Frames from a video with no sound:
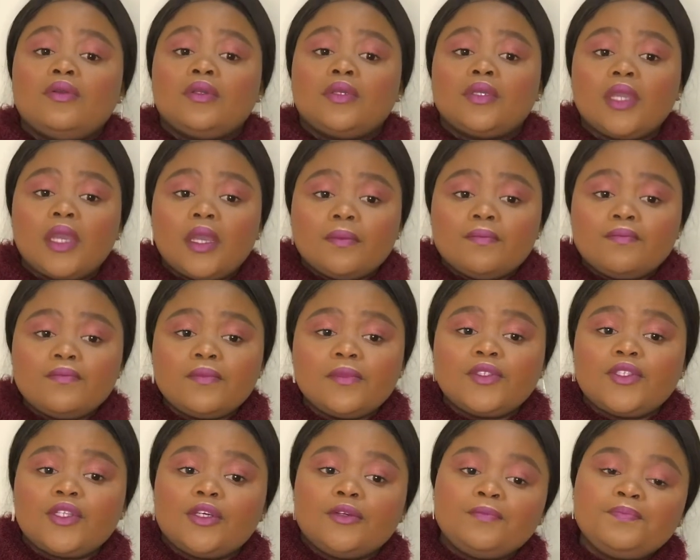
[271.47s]
Okay,
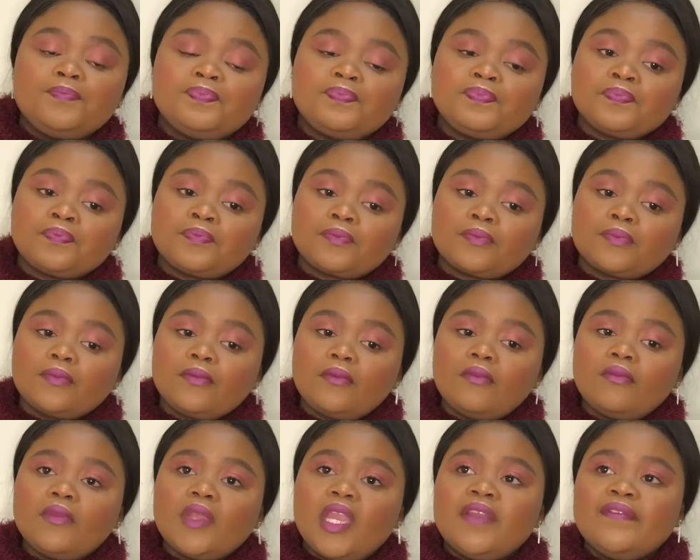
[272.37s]
so
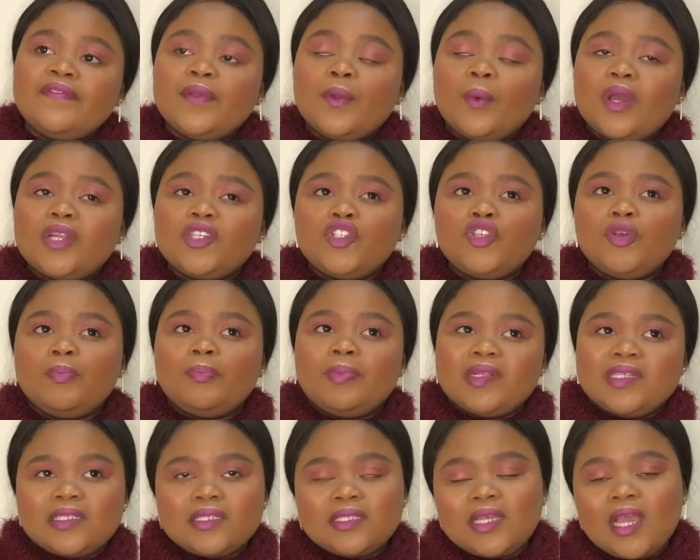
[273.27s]
if you want to
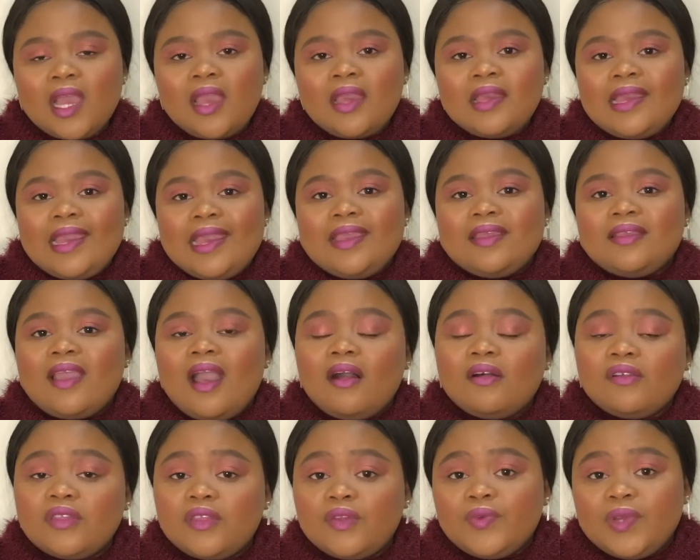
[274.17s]
build a
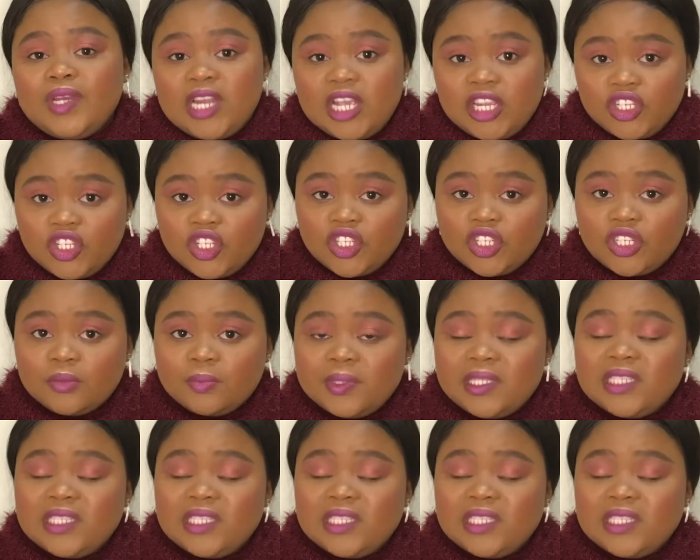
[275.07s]
healthy relationship,